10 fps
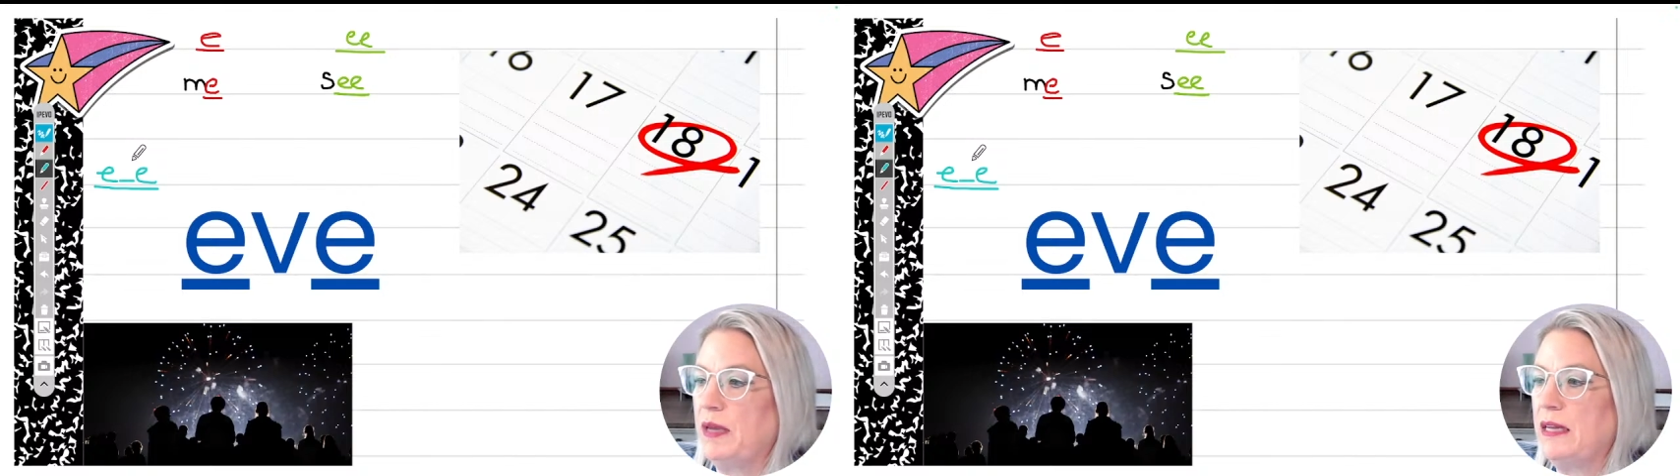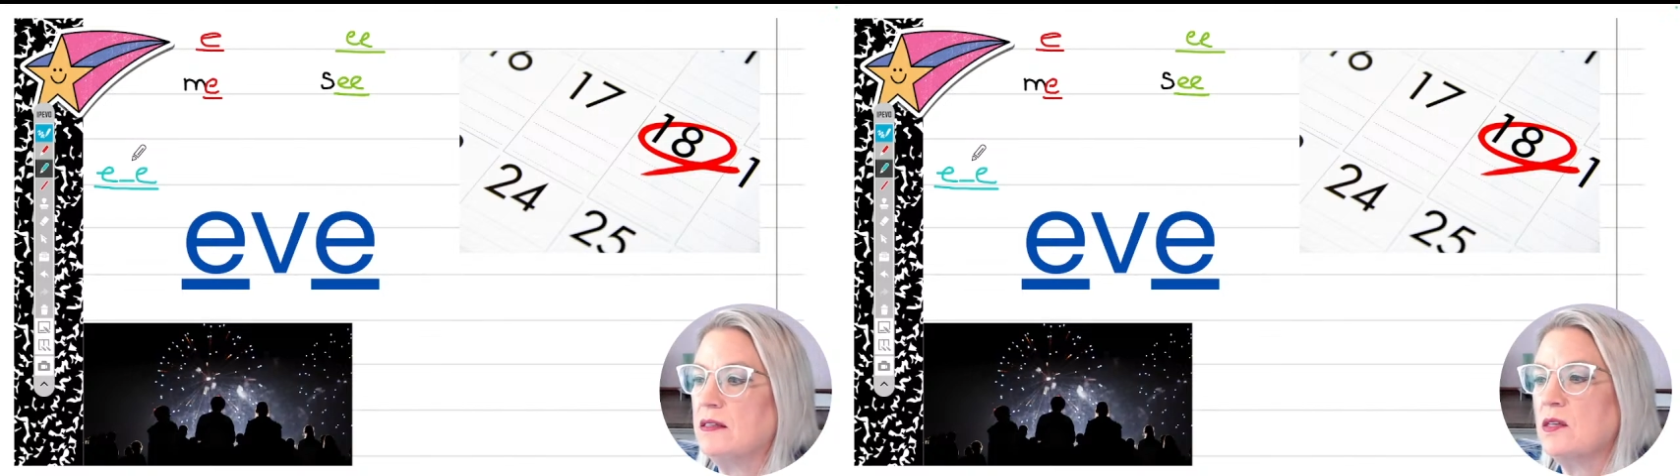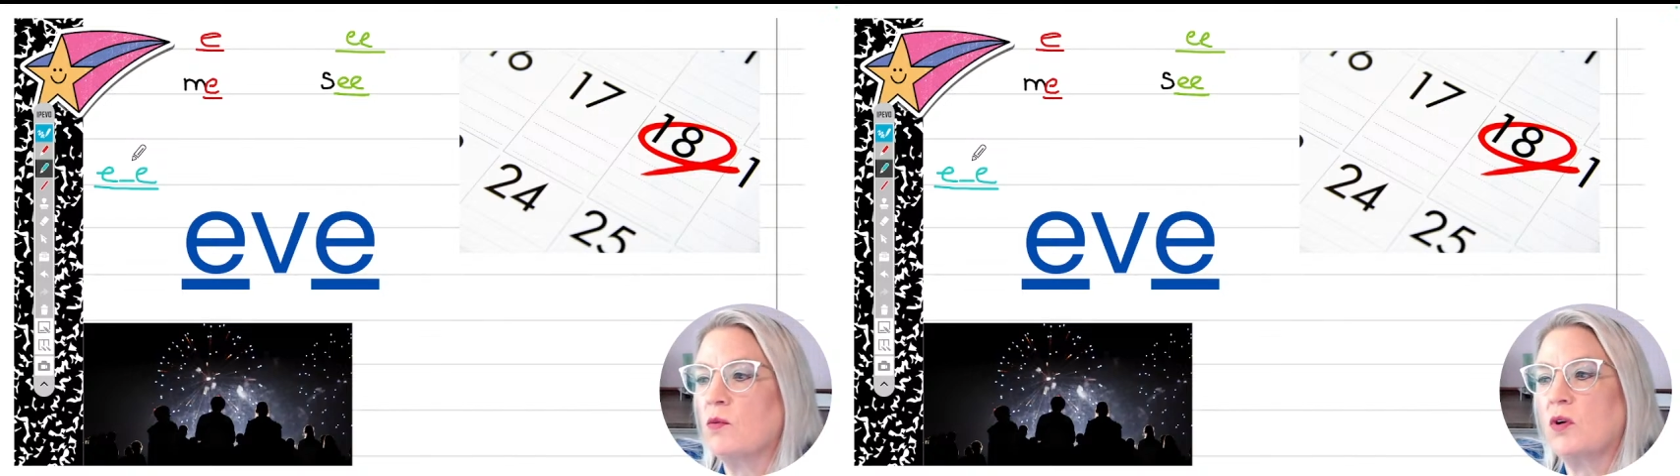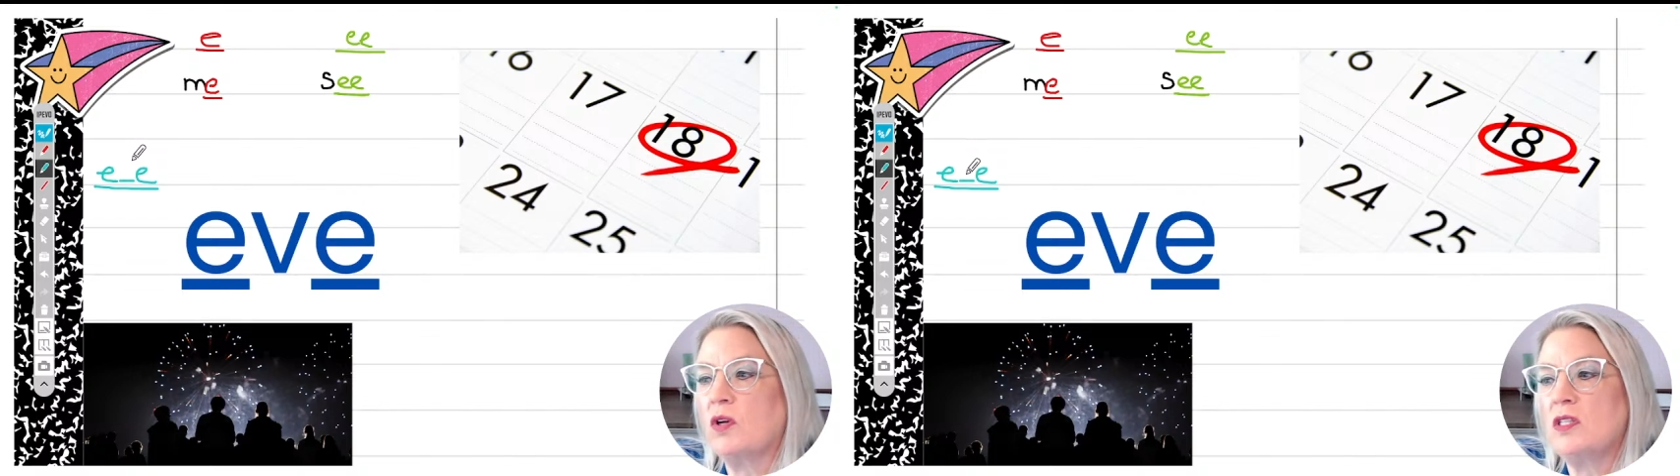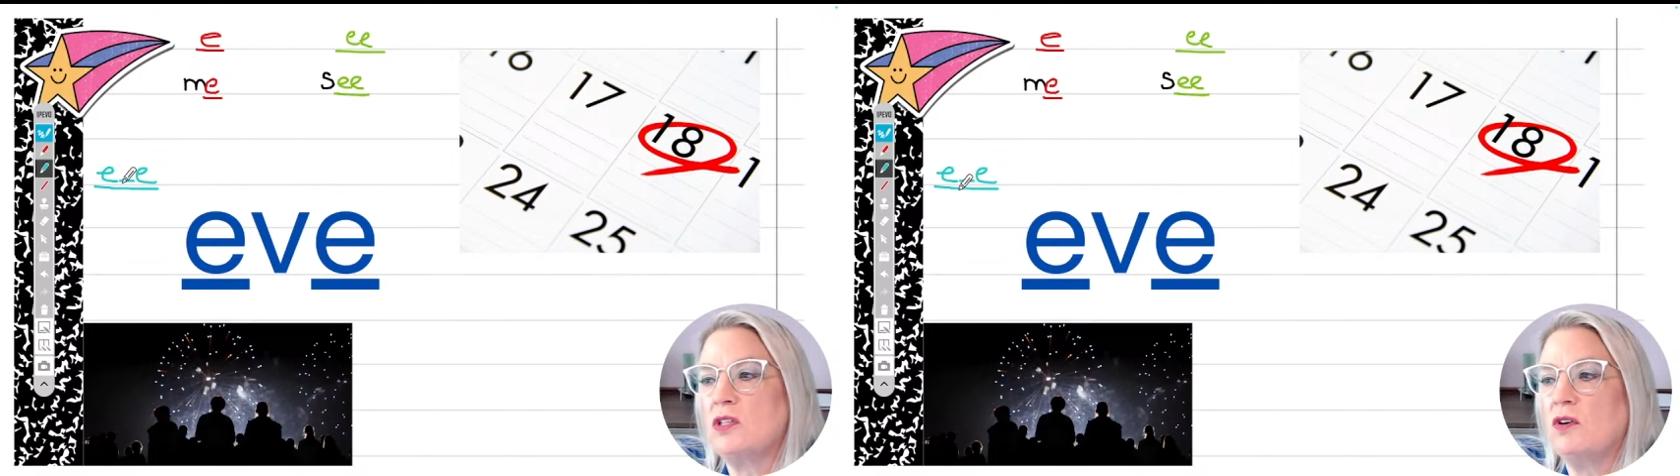So we're going to
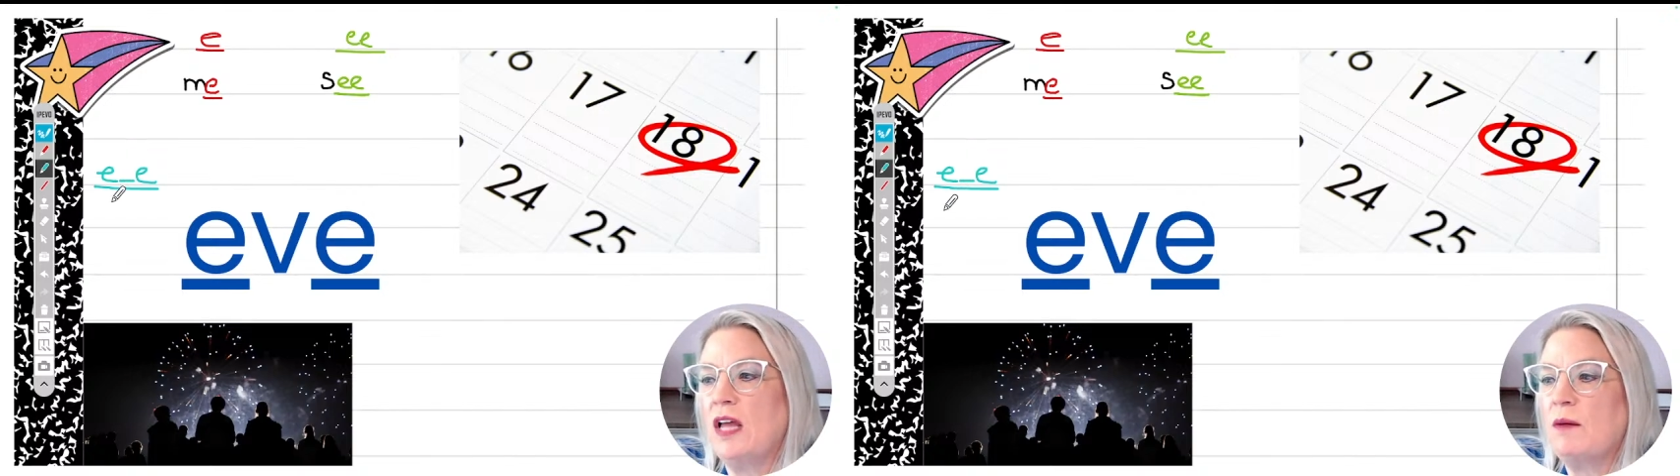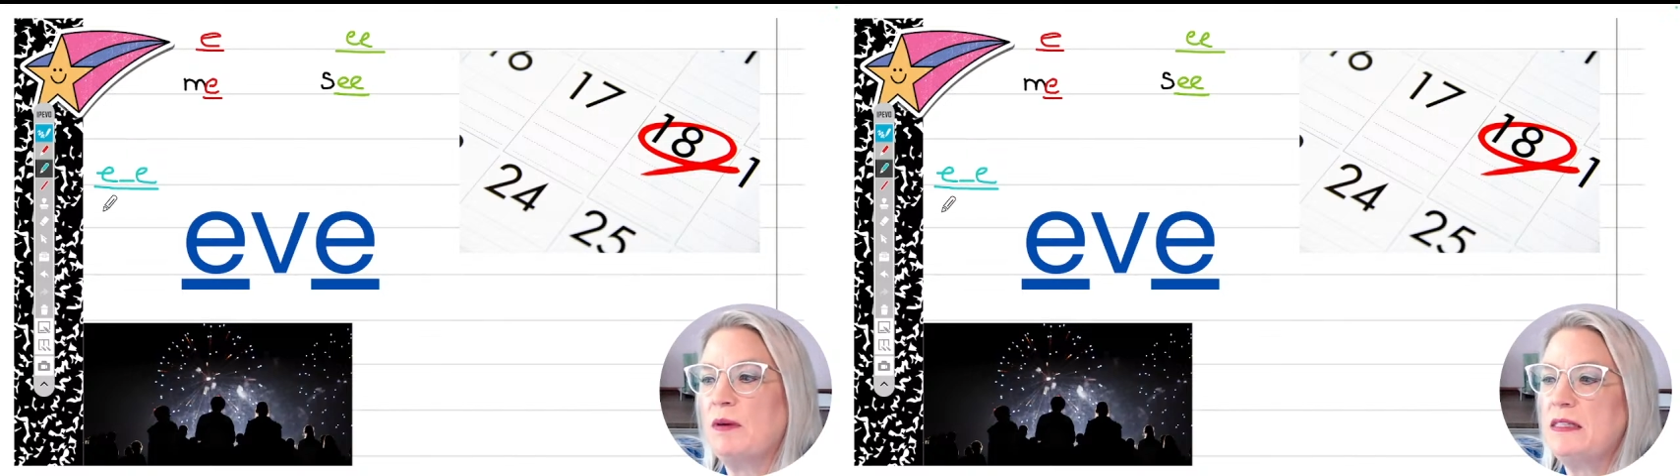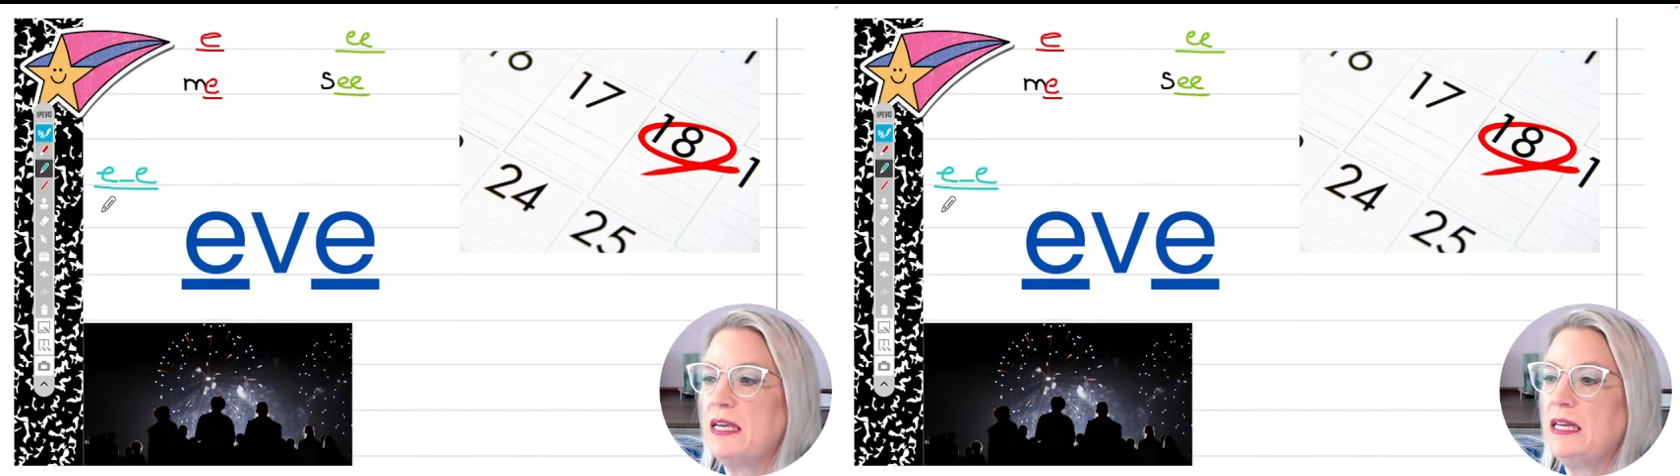start out by saying